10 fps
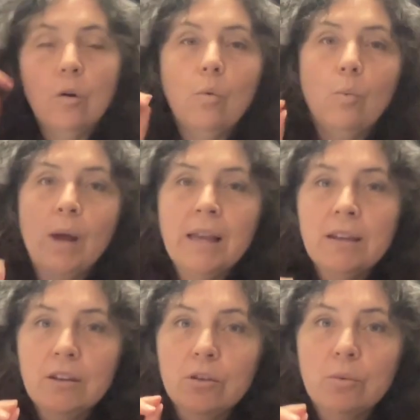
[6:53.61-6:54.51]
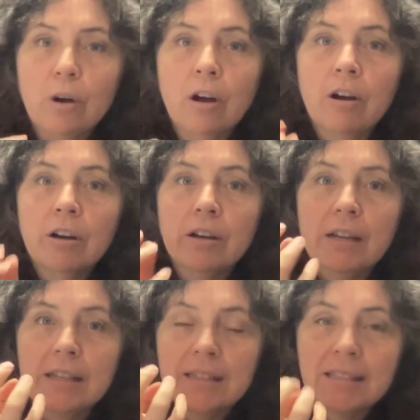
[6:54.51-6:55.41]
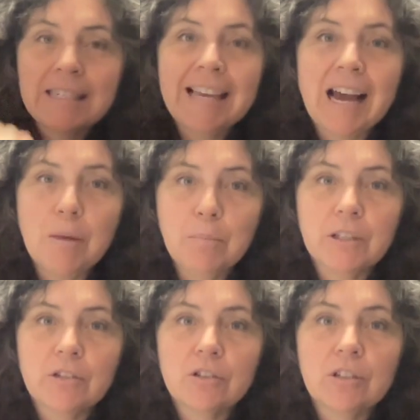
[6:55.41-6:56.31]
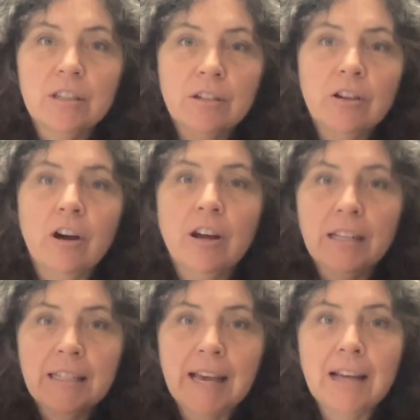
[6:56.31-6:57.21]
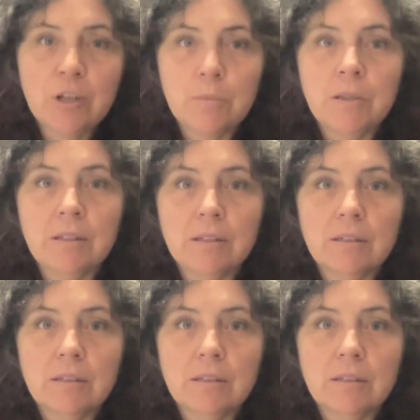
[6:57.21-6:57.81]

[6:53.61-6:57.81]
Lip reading: when you are established in non-attachment,